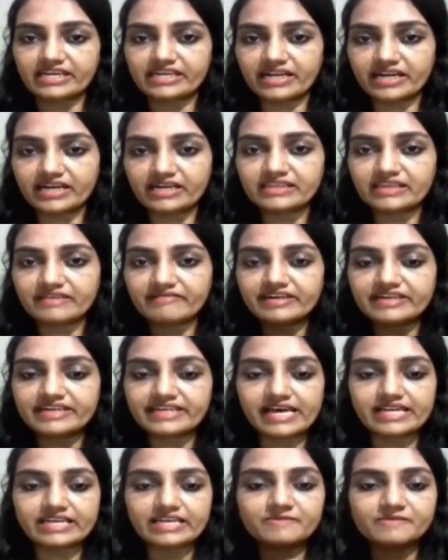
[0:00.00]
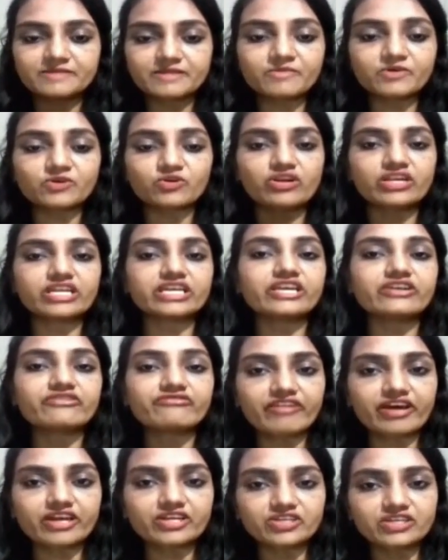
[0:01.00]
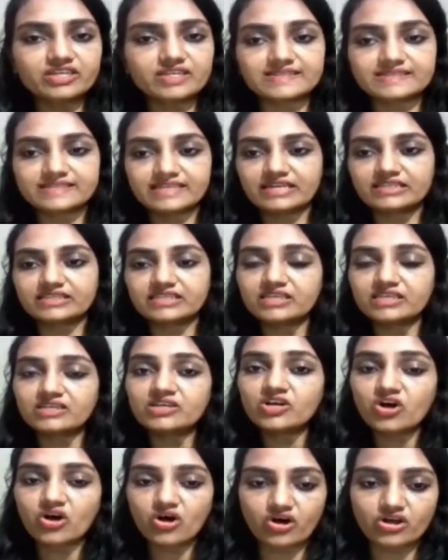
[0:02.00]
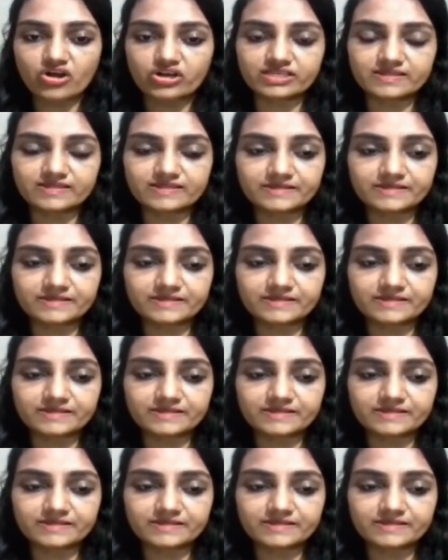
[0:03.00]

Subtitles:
they will develop some chronic infection inside the organs,